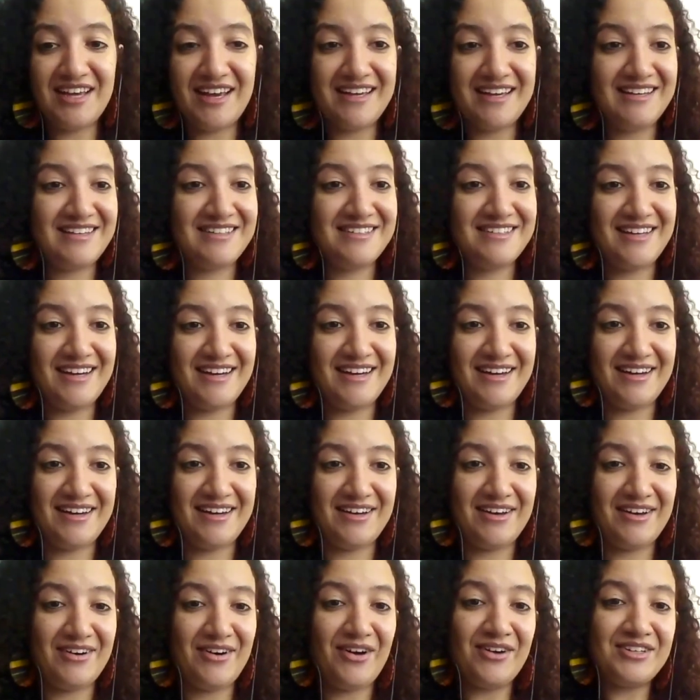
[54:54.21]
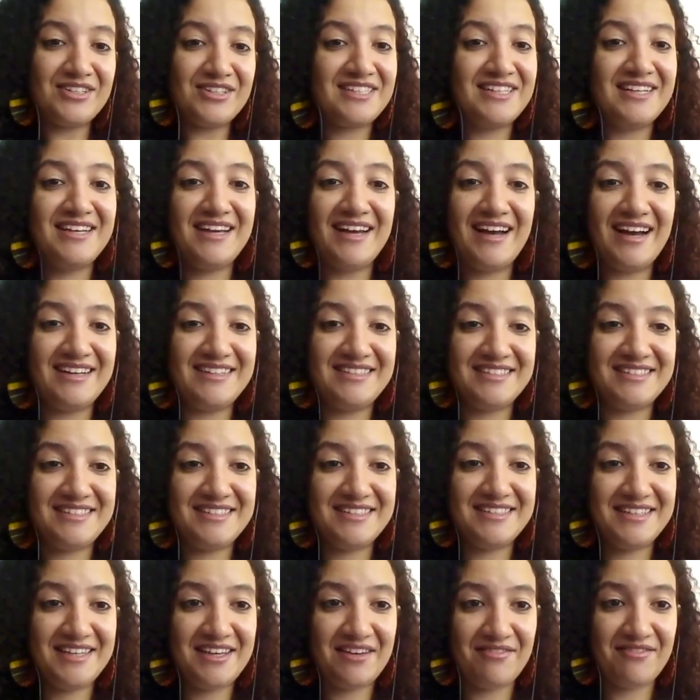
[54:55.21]
I honestly
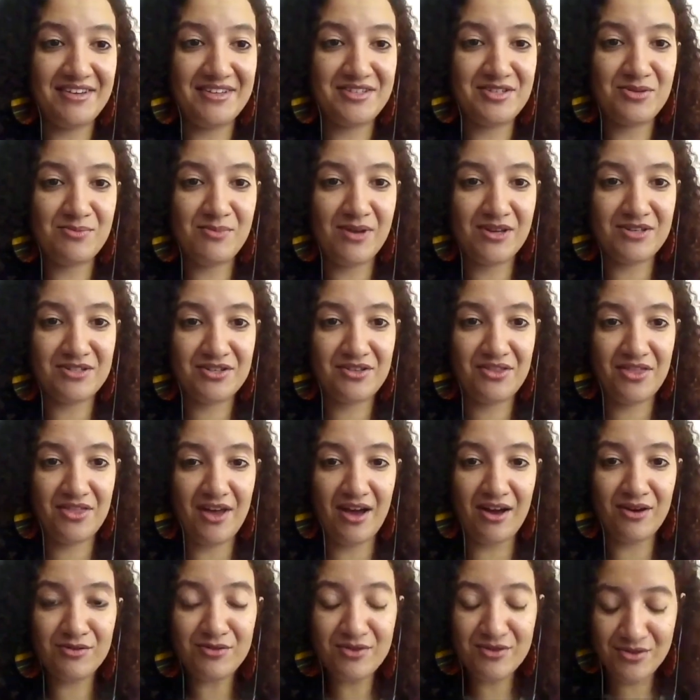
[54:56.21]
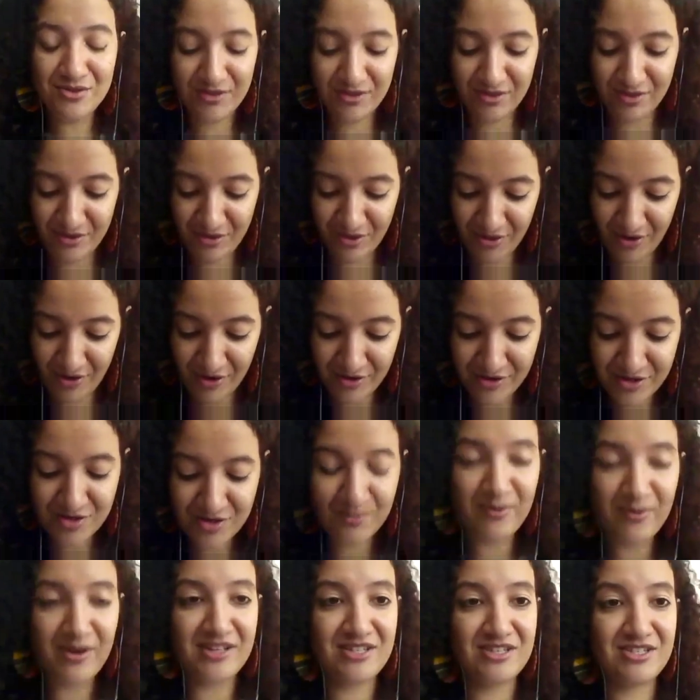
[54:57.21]
didn't give it much thought,
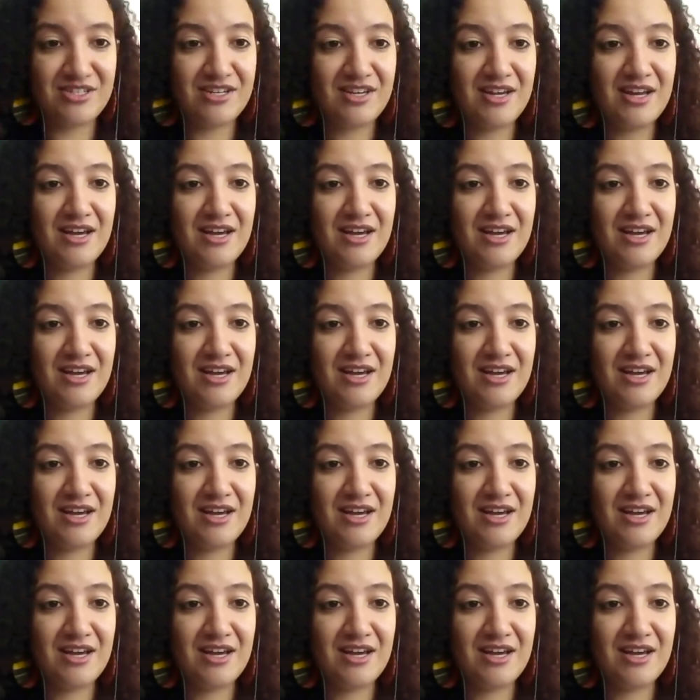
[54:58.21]
but